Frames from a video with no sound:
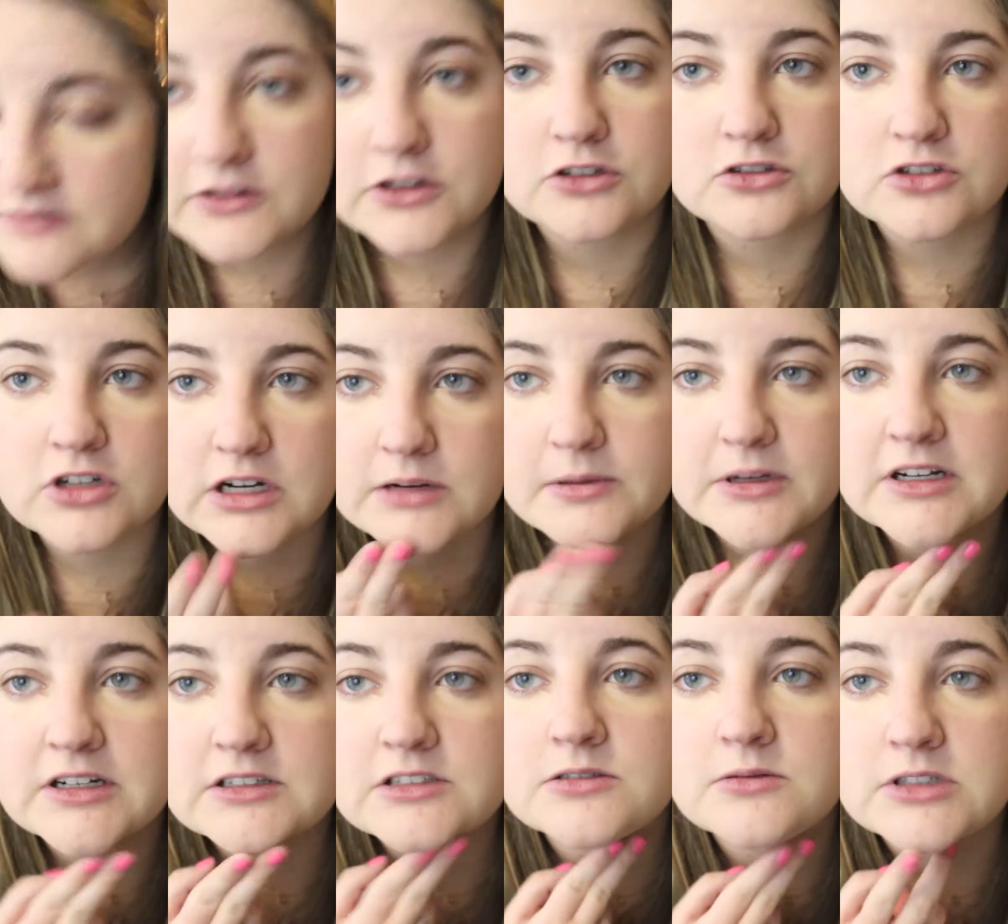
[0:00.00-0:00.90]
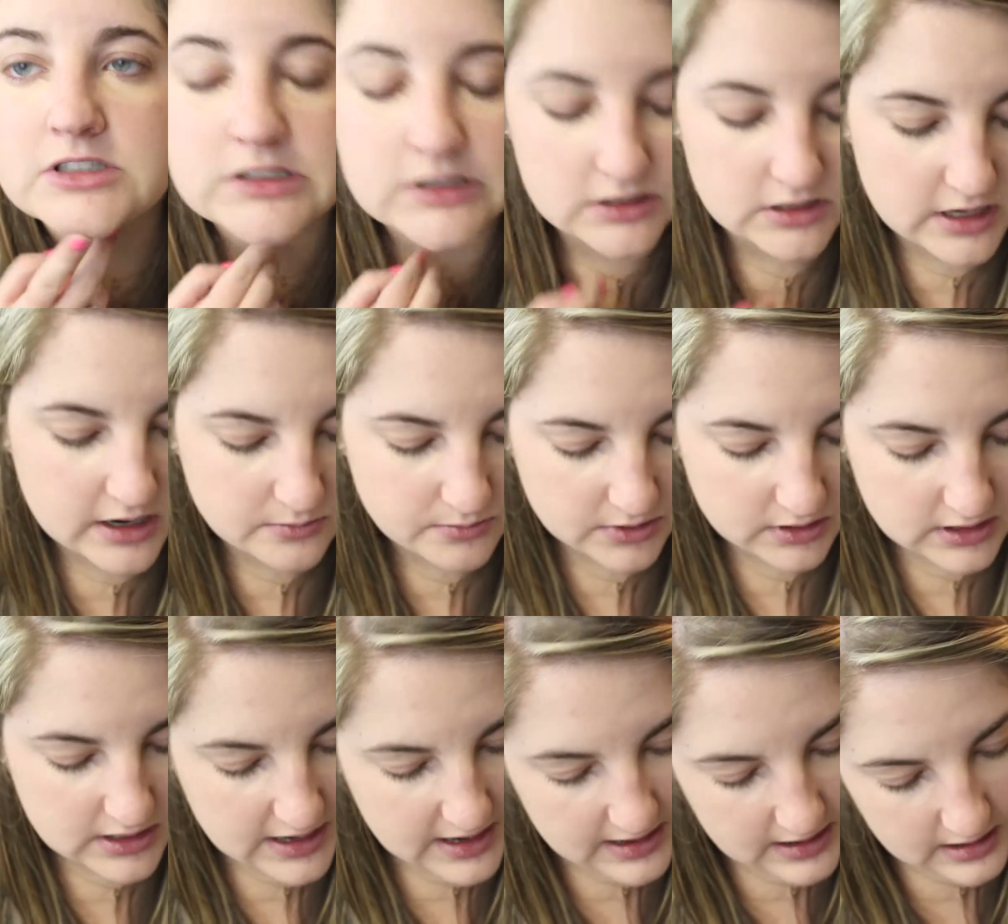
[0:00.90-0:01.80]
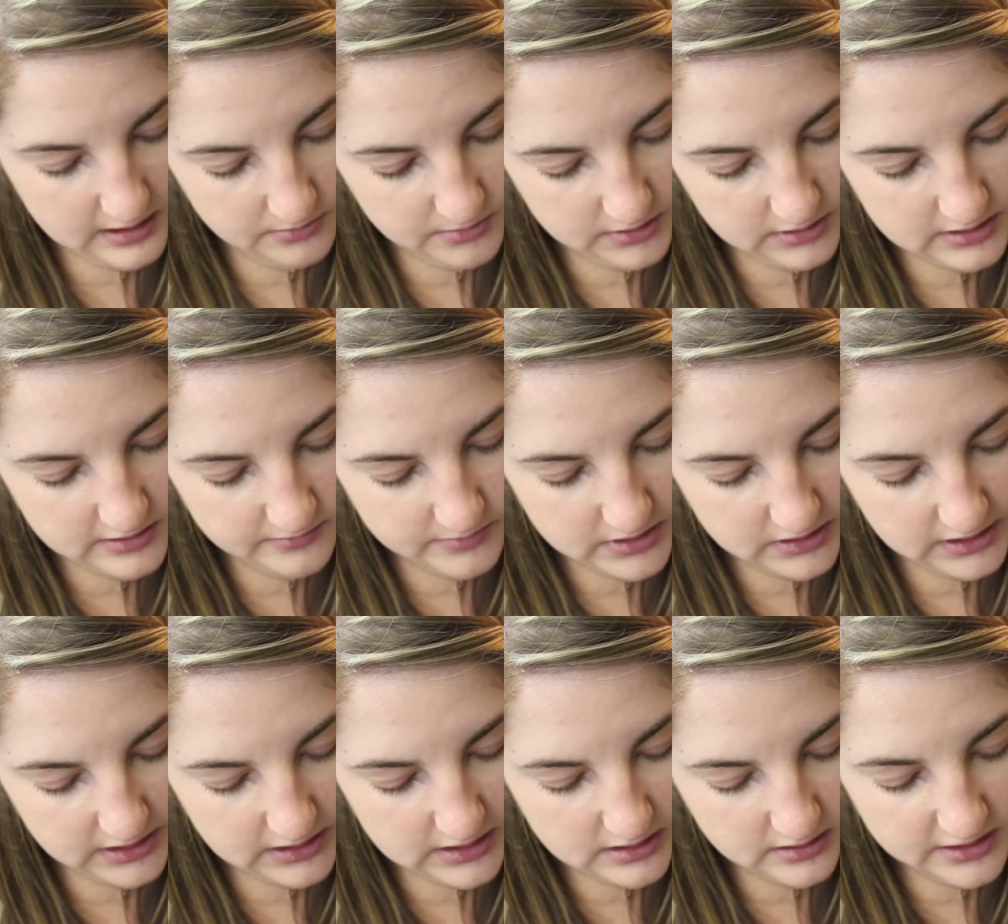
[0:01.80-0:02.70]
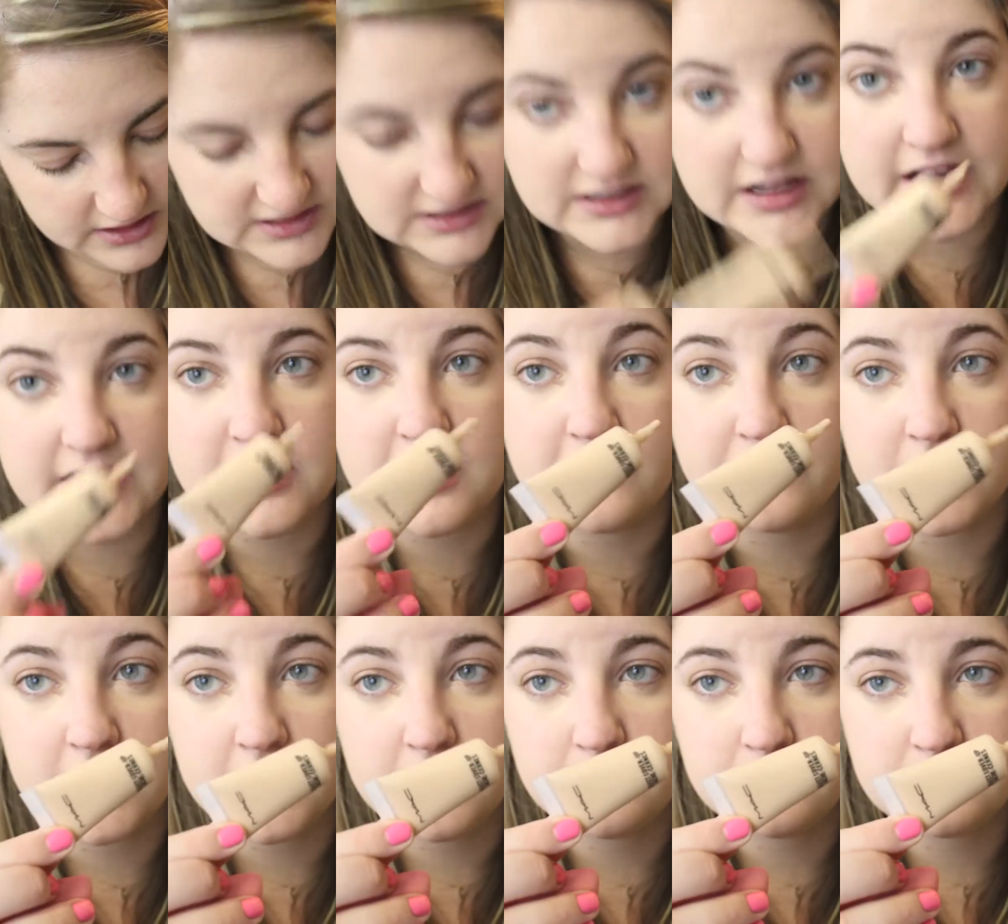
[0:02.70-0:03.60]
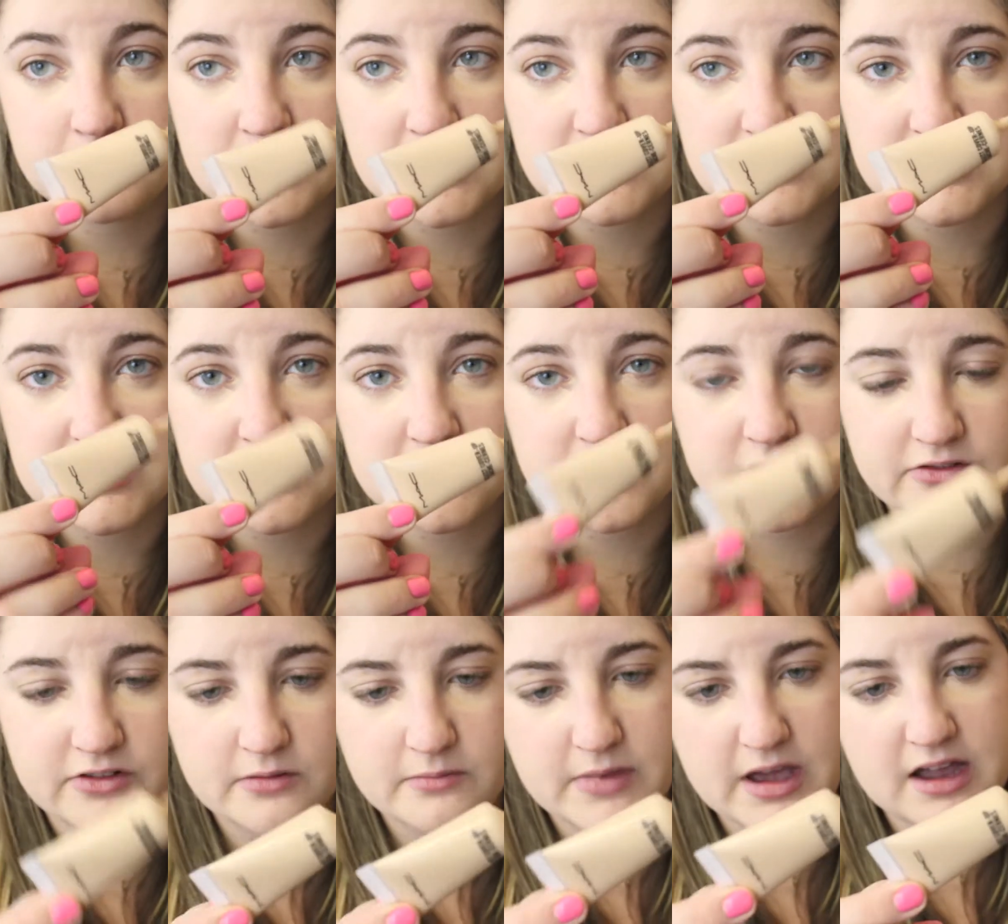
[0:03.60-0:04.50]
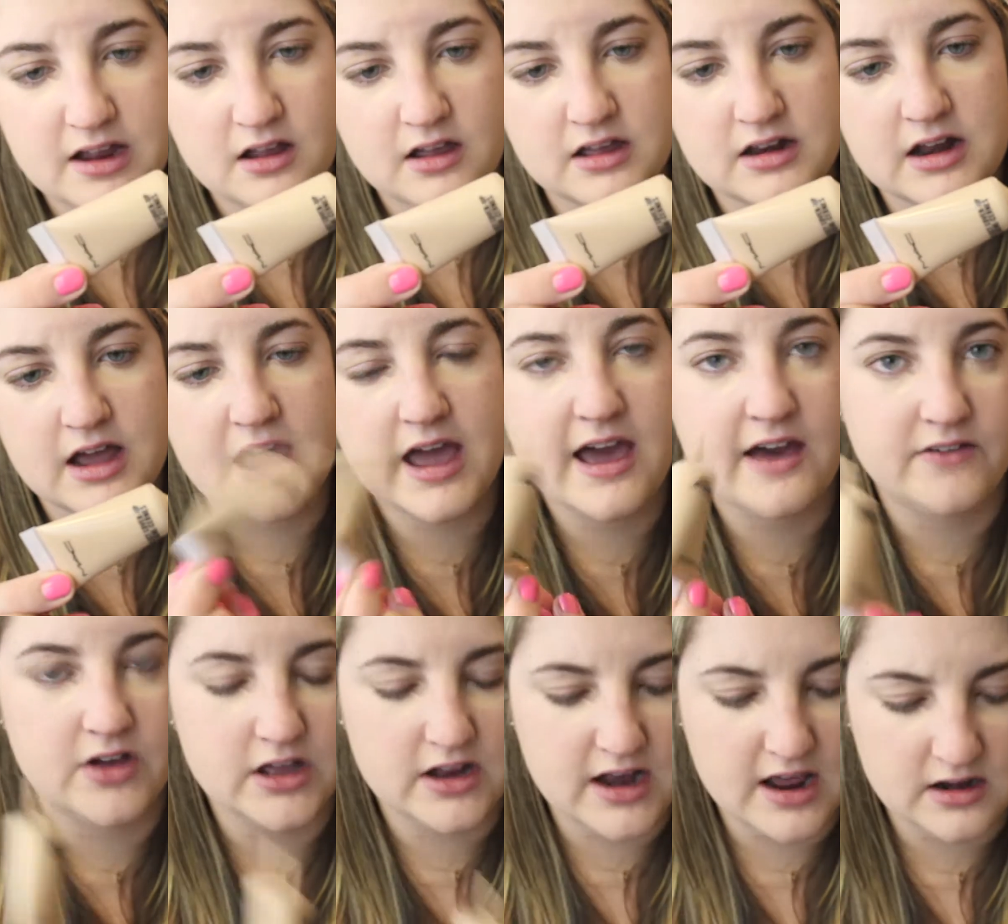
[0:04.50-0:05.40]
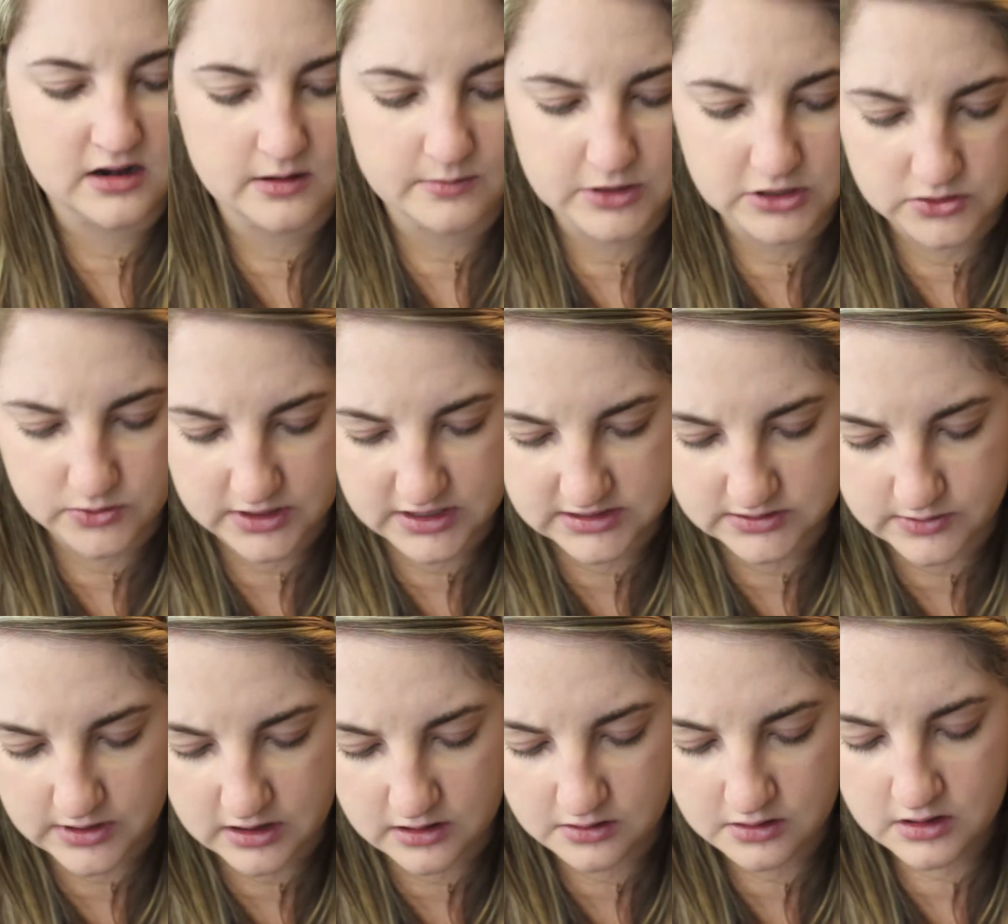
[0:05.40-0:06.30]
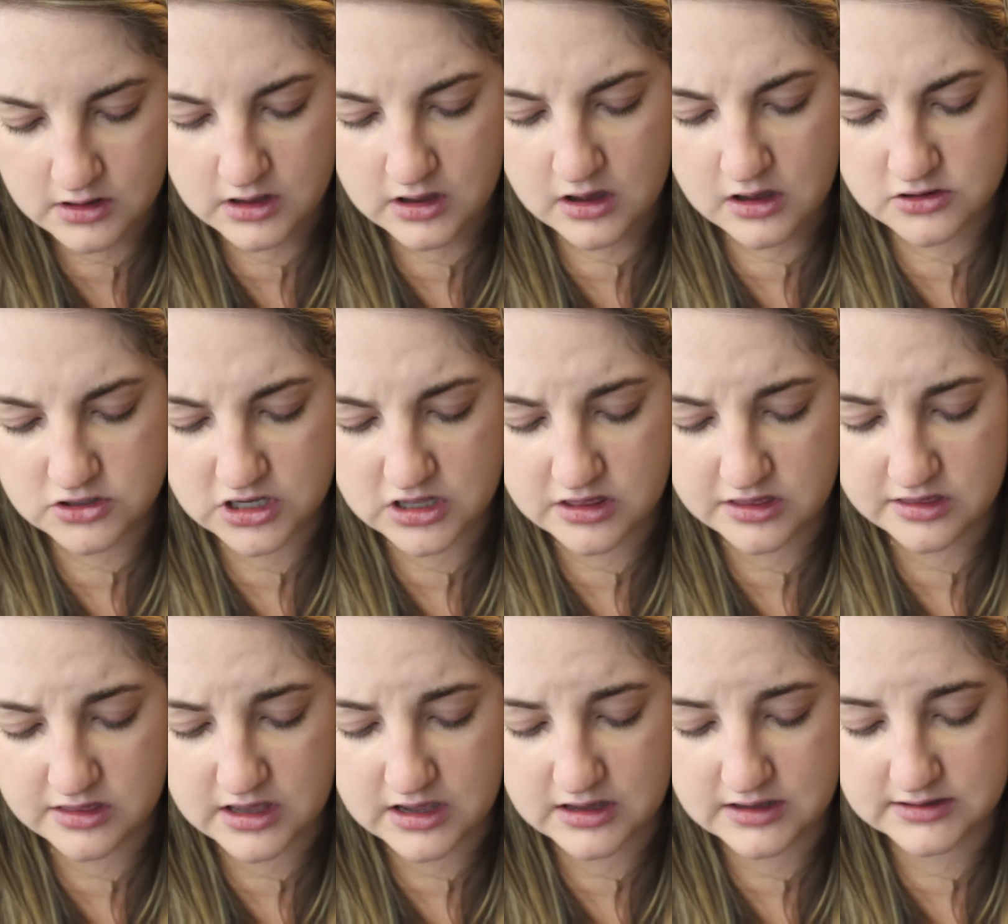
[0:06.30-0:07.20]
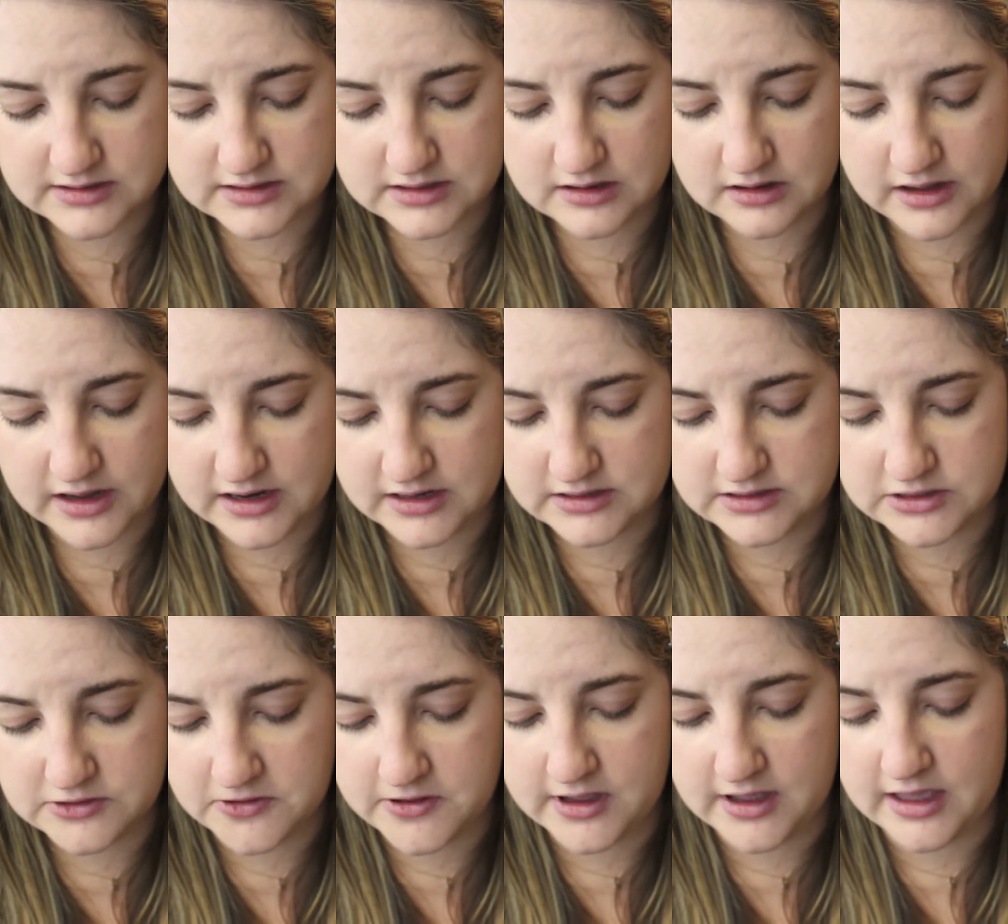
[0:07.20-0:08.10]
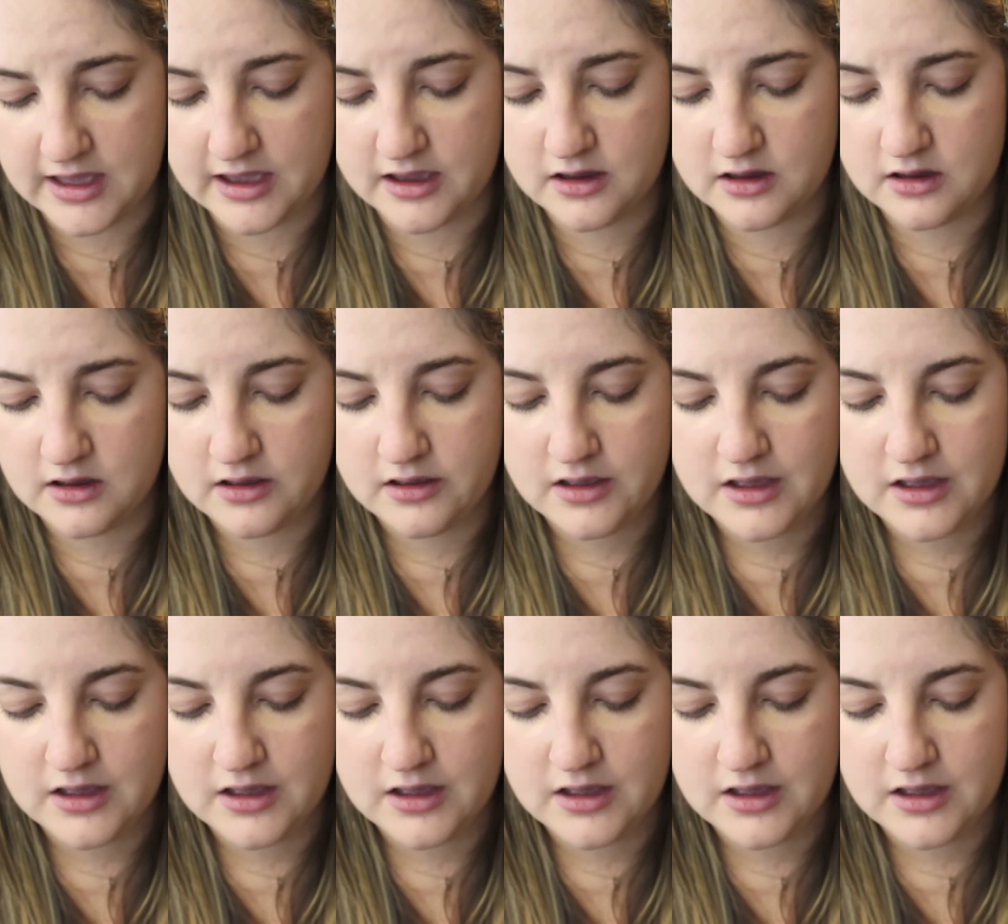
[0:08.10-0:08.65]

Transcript: little dry patch on my chin. I really have been liking this Cover Up concealer from MAC, and I have it in NW20 as well, which I think is the lightest you can get.